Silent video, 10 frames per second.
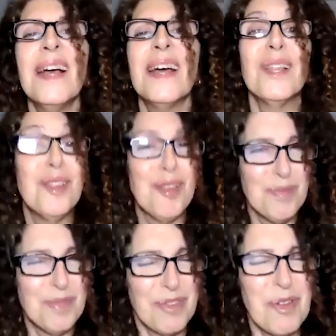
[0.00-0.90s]
in
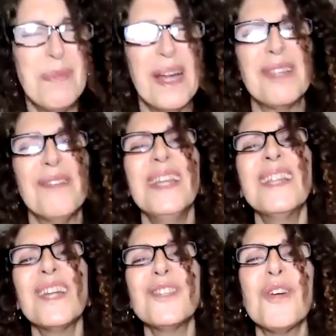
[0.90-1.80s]
terms of comparative
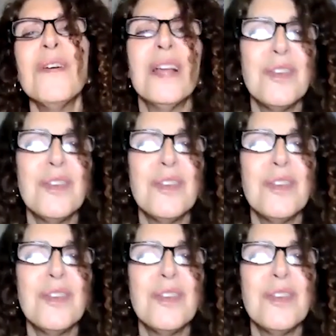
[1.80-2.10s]
literature.